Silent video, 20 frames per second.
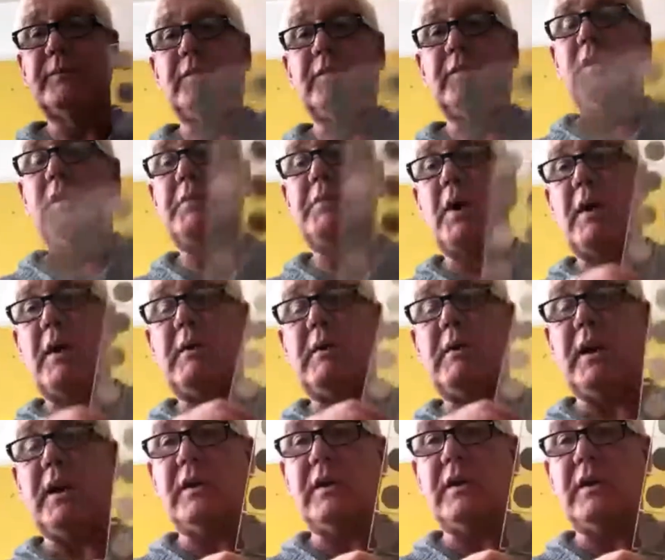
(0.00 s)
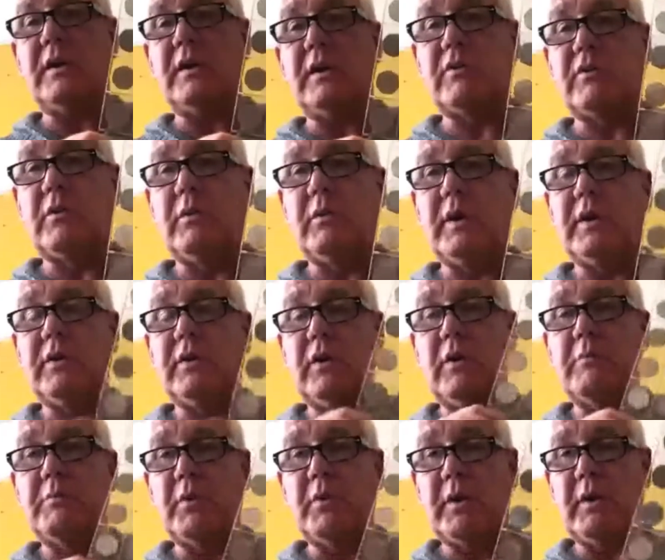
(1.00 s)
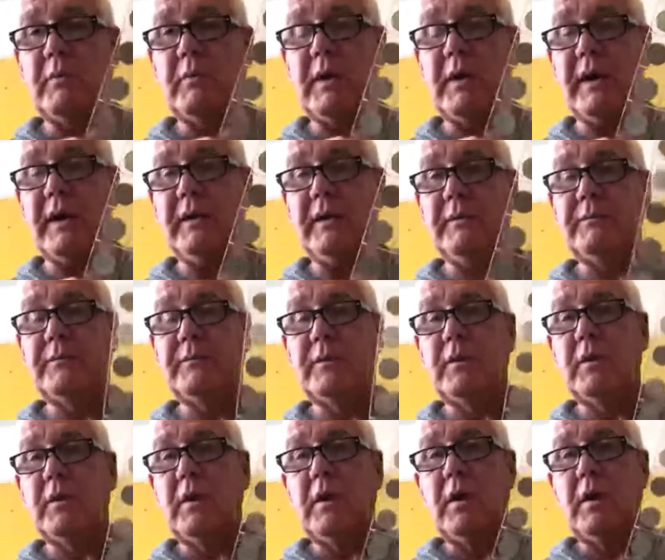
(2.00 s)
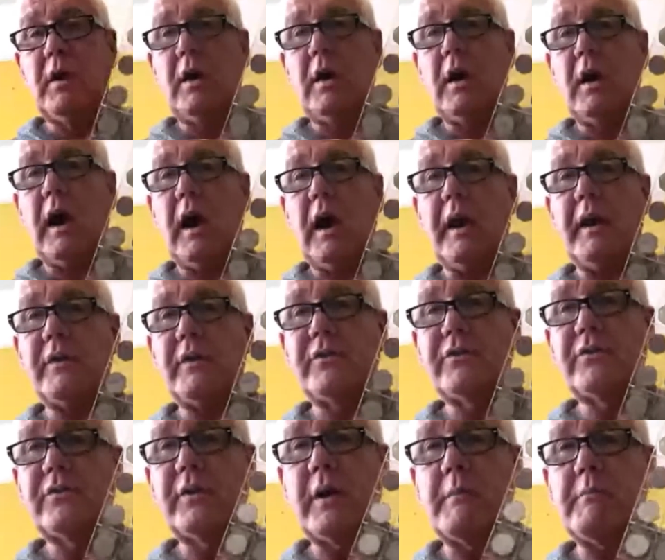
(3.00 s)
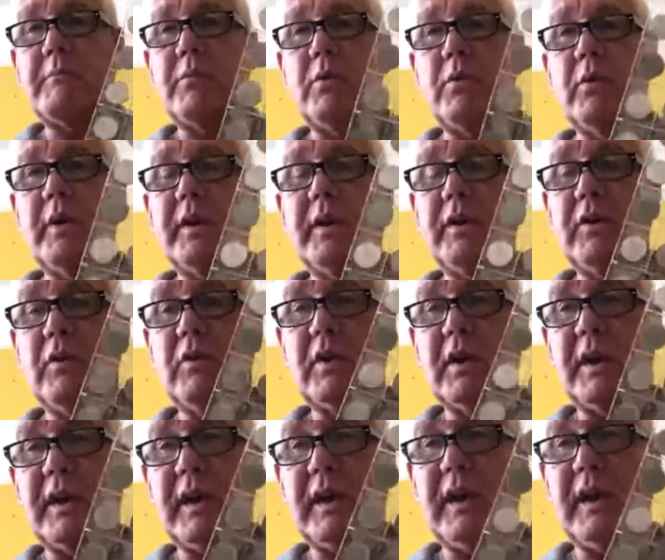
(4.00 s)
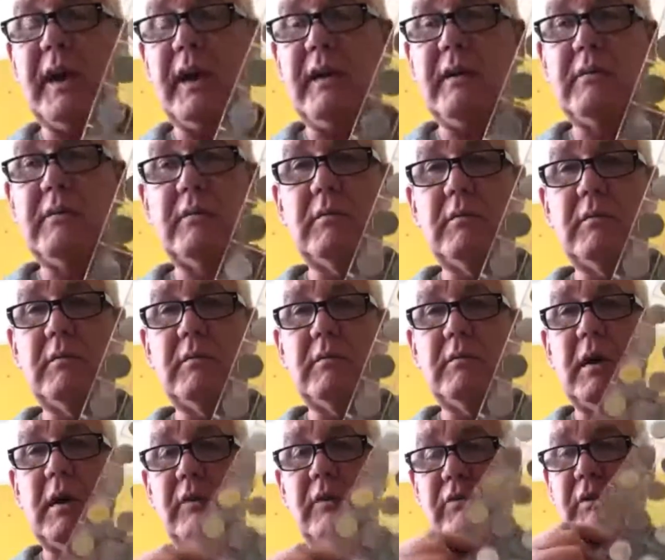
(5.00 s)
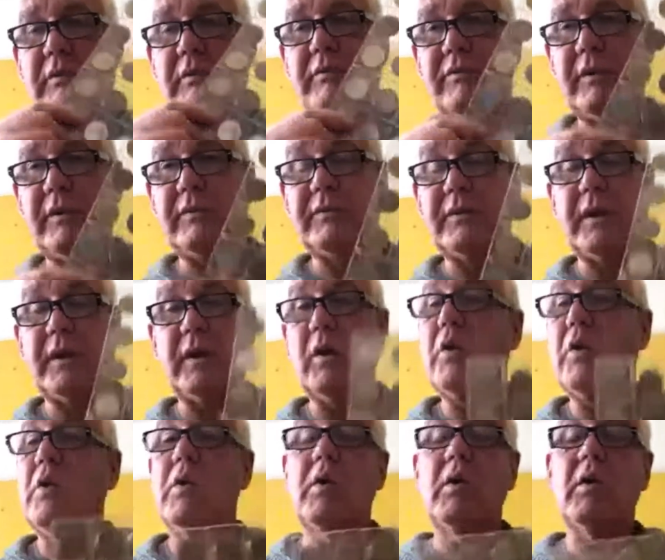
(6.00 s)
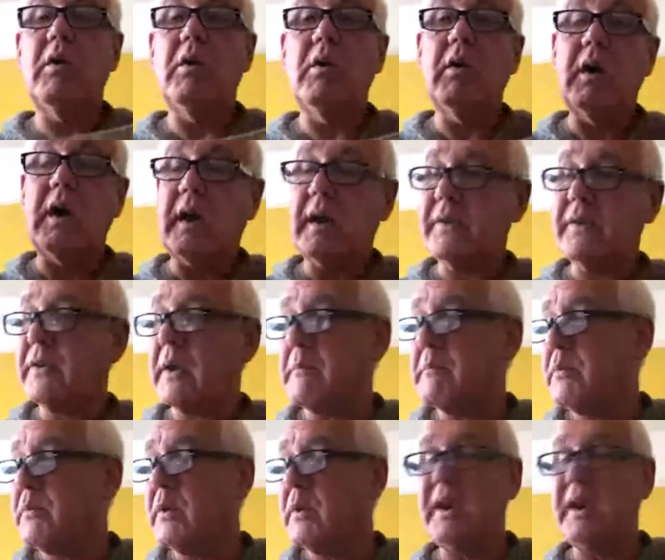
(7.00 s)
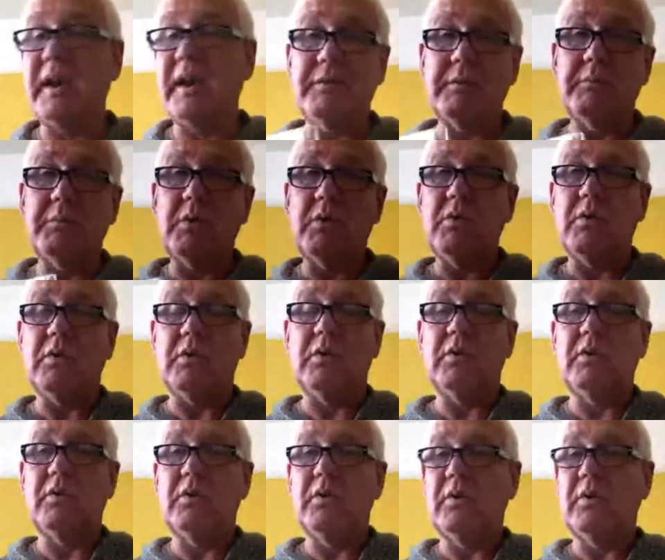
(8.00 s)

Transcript: You could buy one of these for 100 quid, you could put it away, and at some point you're going to get 150, and at some point even more.